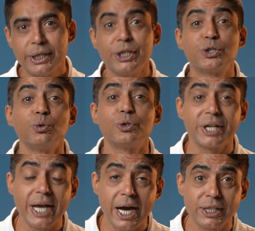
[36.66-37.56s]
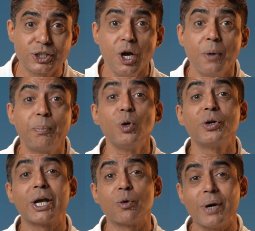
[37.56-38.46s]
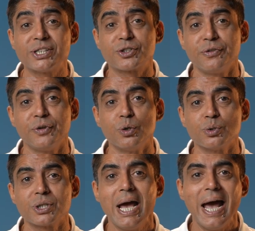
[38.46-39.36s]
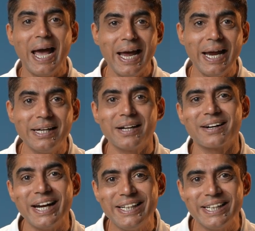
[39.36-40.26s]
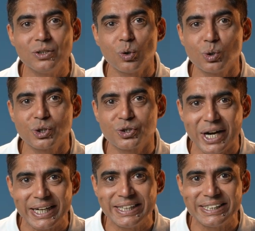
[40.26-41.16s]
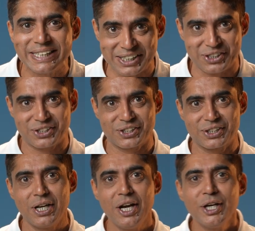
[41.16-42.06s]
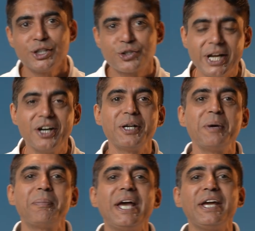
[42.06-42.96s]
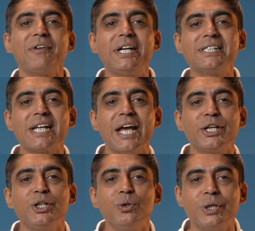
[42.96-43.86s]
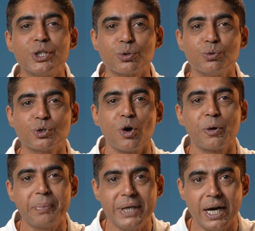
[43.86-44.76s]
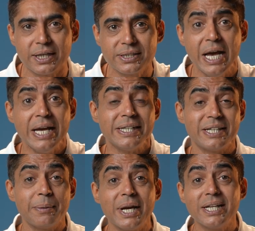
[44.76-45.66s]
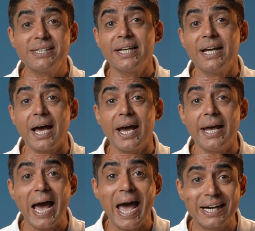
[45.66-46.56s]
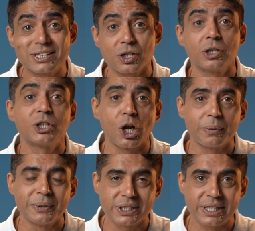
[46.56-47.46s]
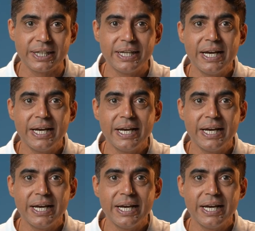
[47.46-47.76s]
Issue triage, pull request reviews, and writing those dreaded tests. Triggered by events like new issues or PRs, Gemini CLI acts autonomously,